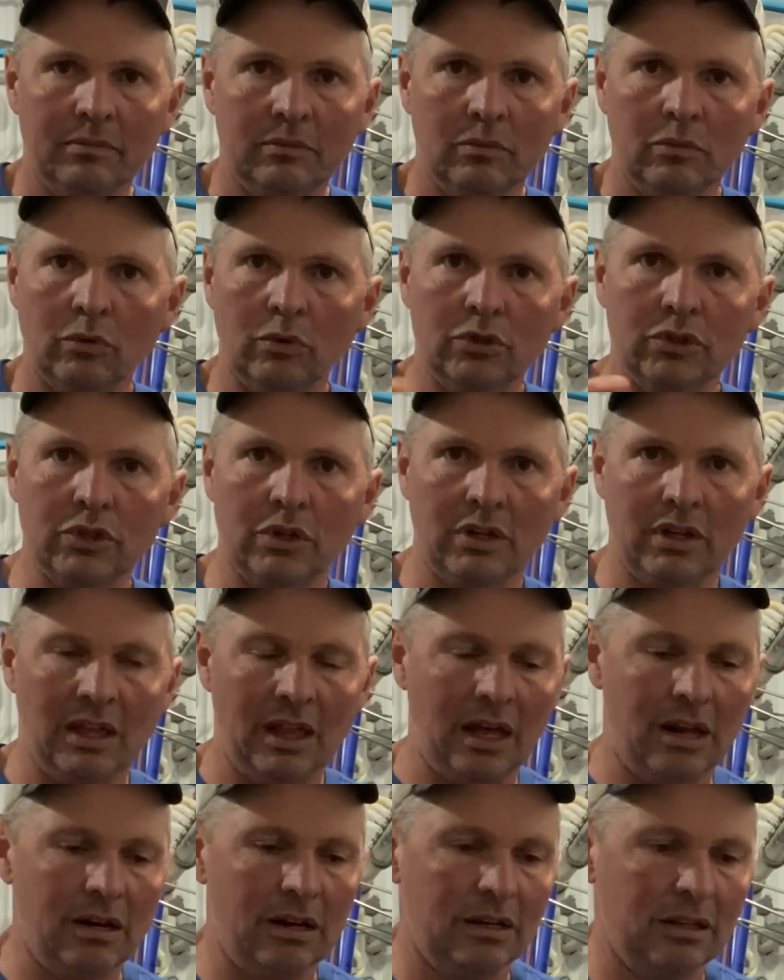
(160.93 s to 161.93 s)
We'll show you
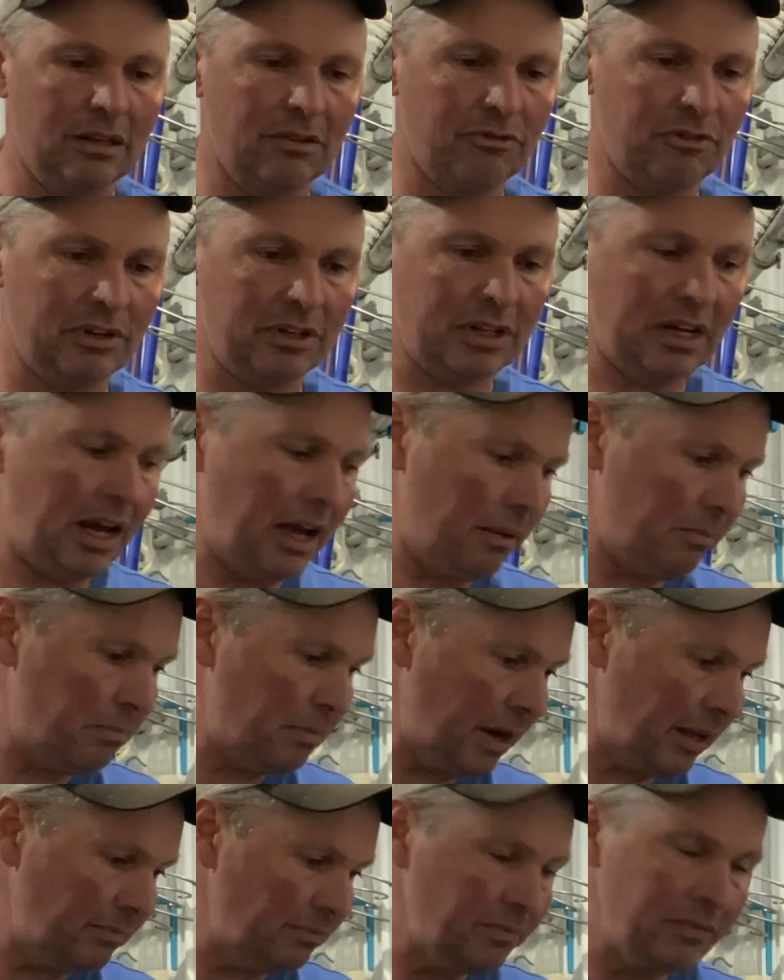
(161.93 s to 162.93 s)
that at a different time.
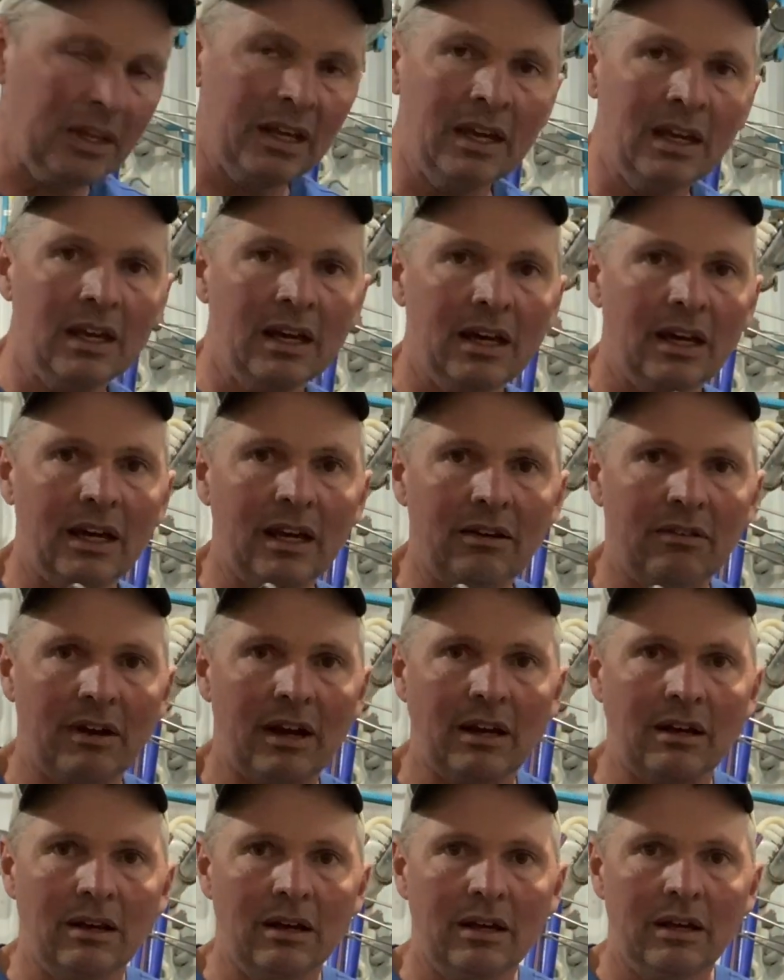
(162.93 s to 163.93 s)
But
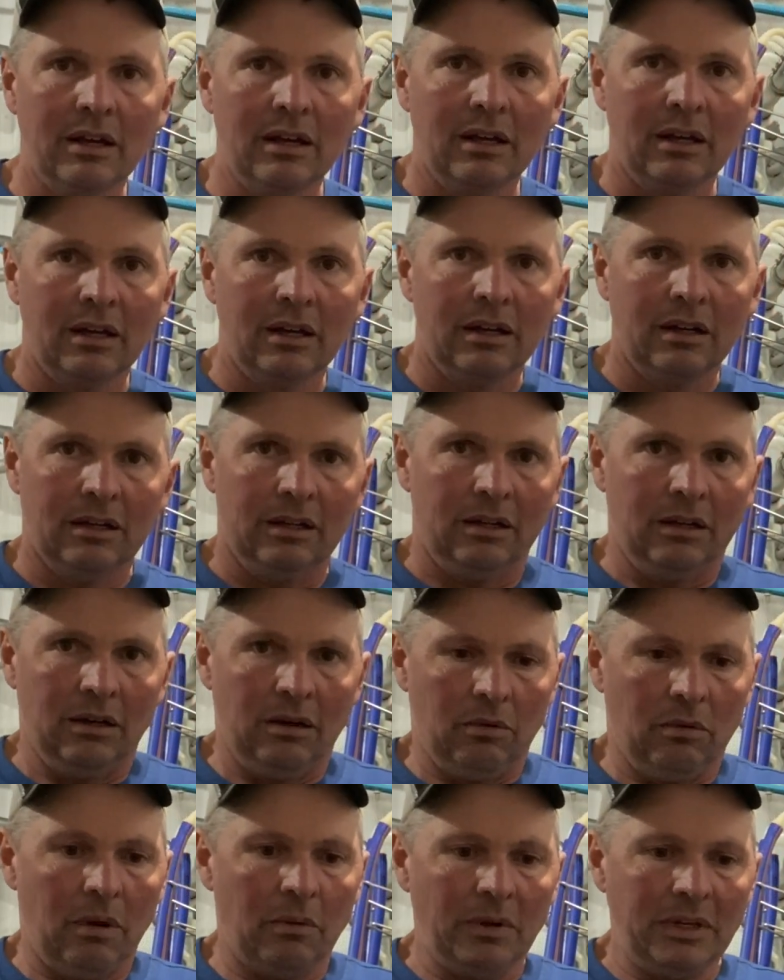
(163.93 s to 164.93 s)
anyway,
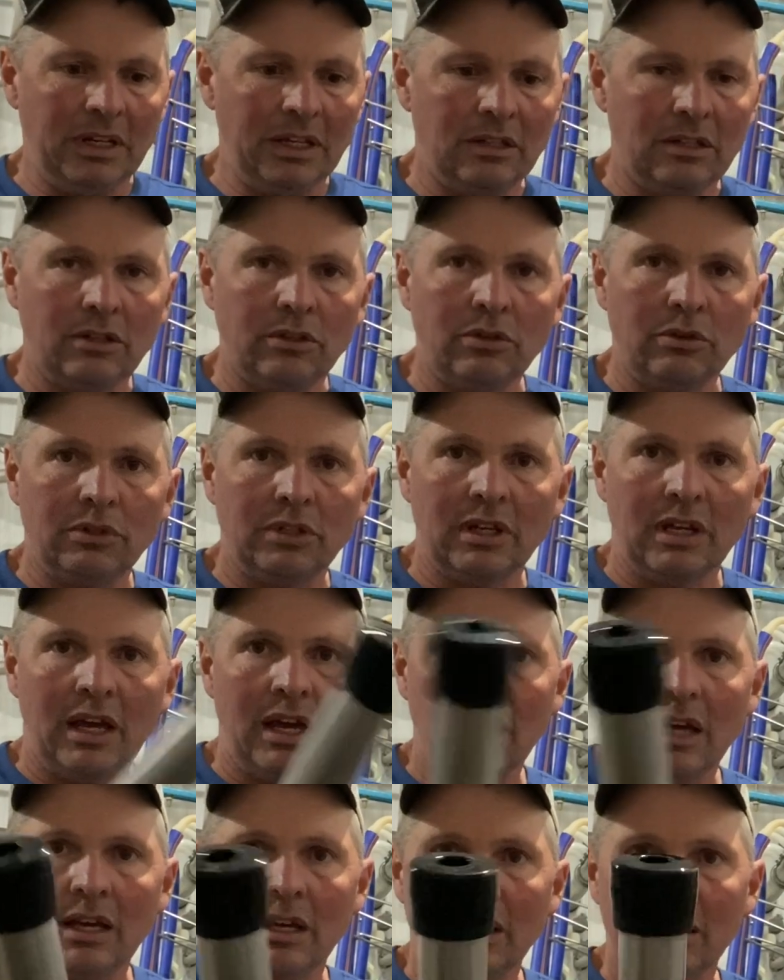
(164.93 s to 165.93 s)
what we need to do
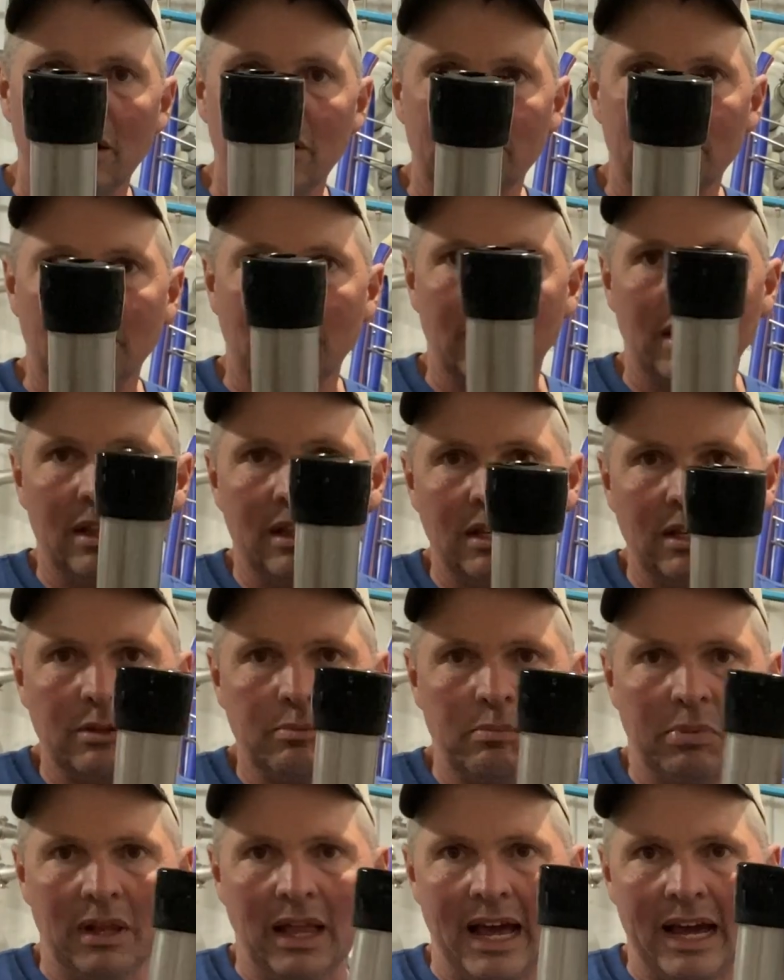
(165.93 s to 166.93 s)
today is these
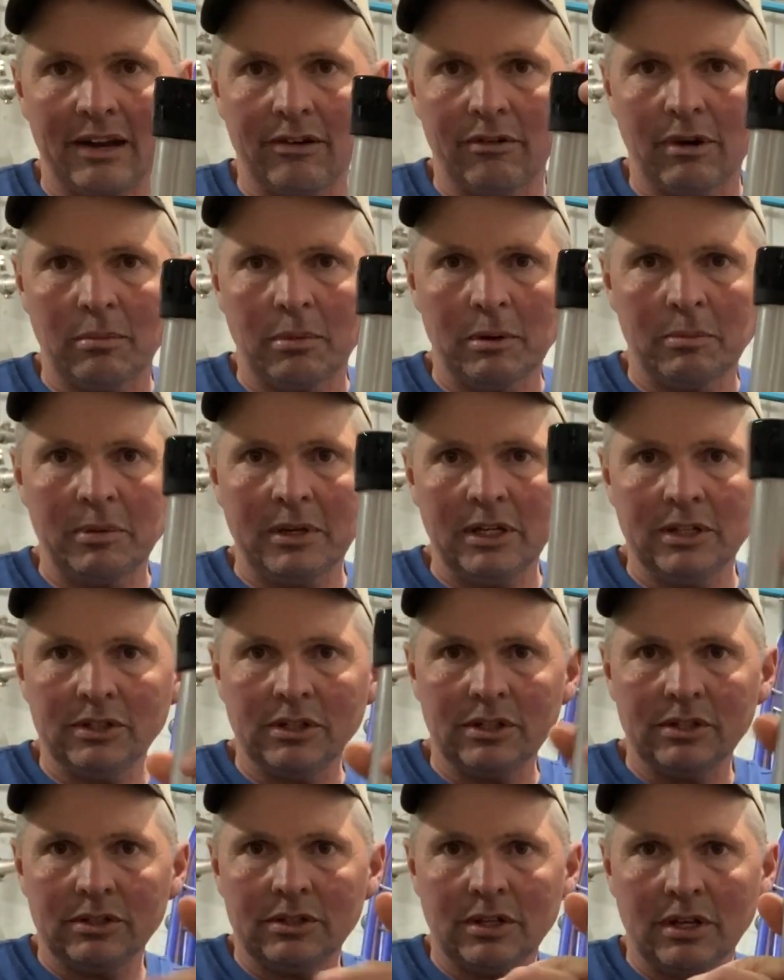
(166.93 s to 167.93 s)
black rubber
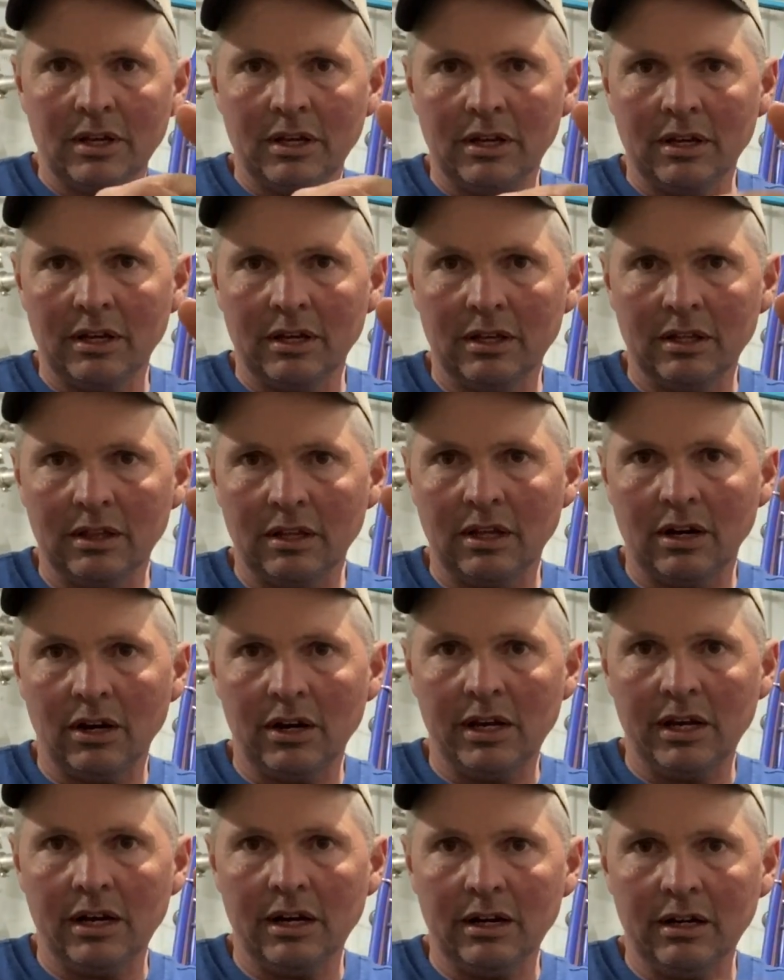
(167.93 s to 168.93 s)
pieces that are
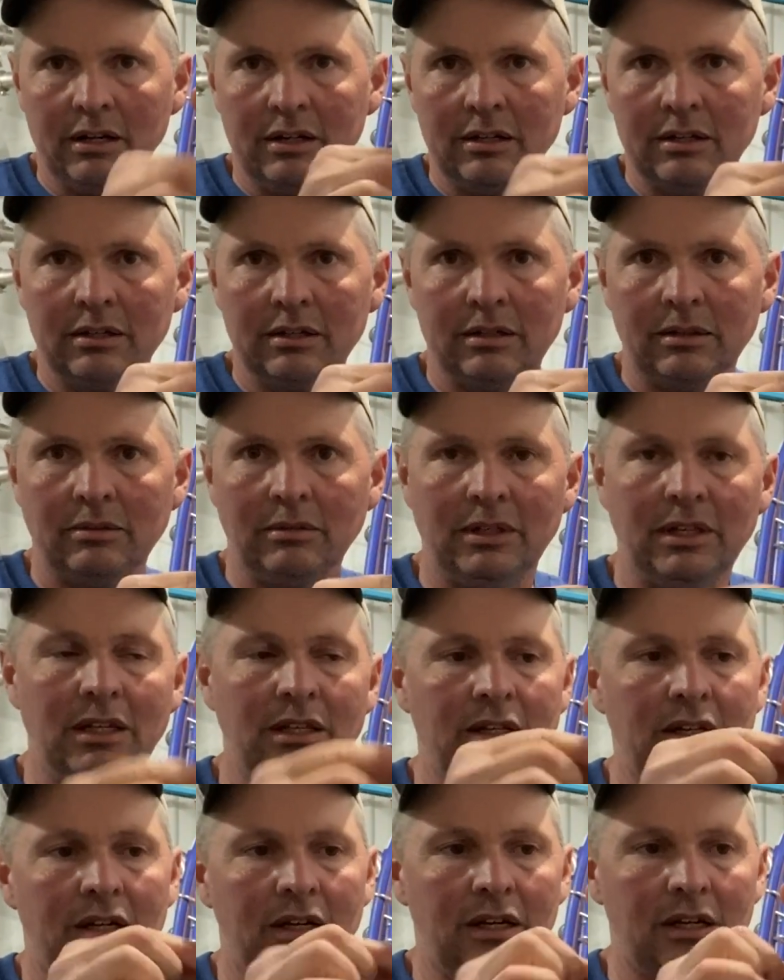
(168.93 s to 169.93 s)
here. We need
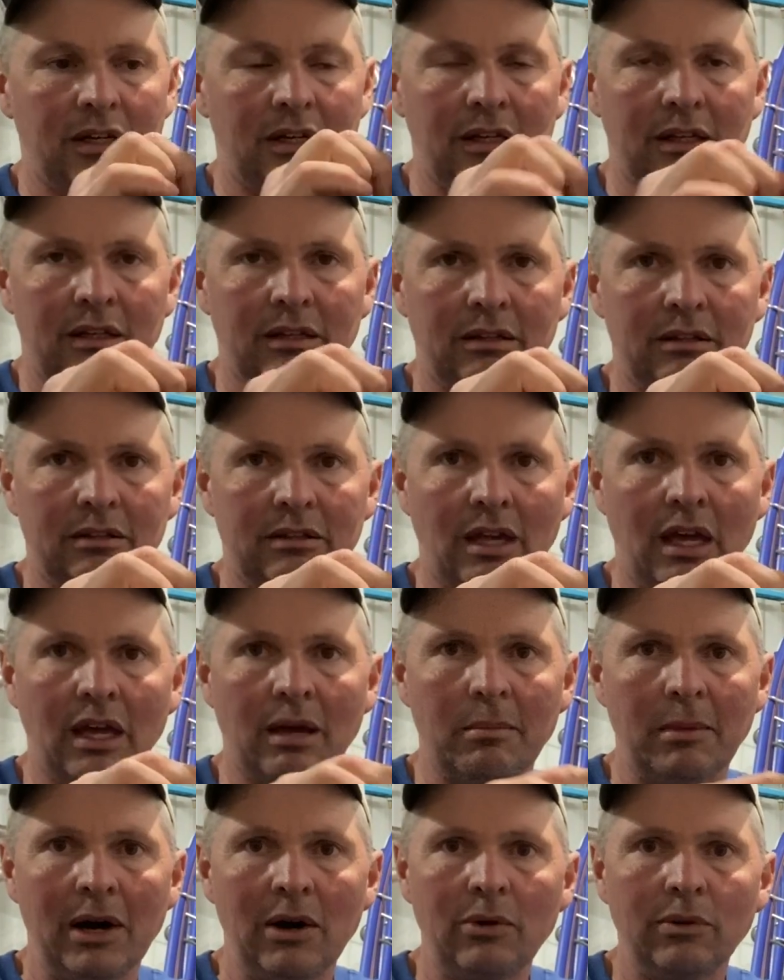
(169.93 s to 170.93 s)
to take
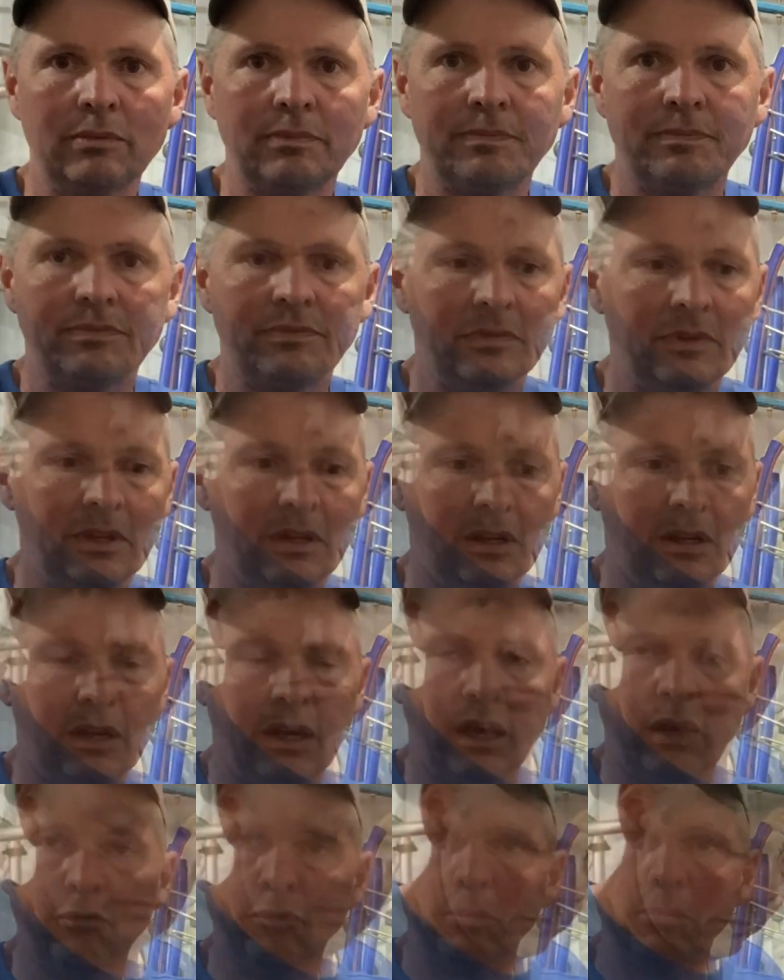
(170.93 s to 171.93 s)
them out
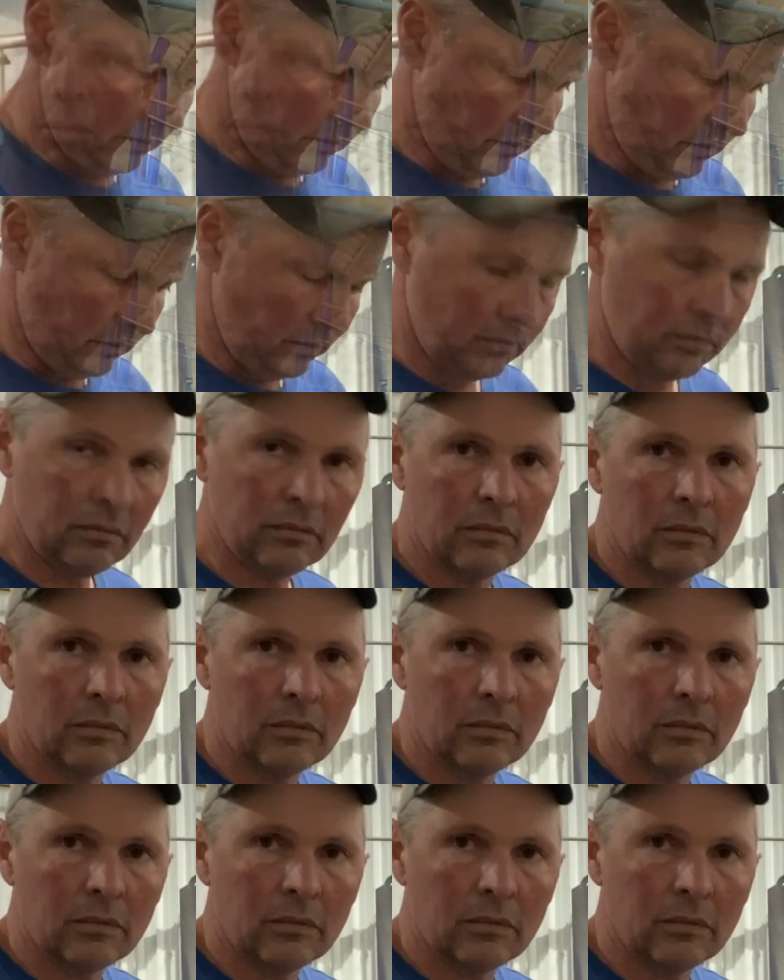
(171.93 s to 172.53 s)
and replace them.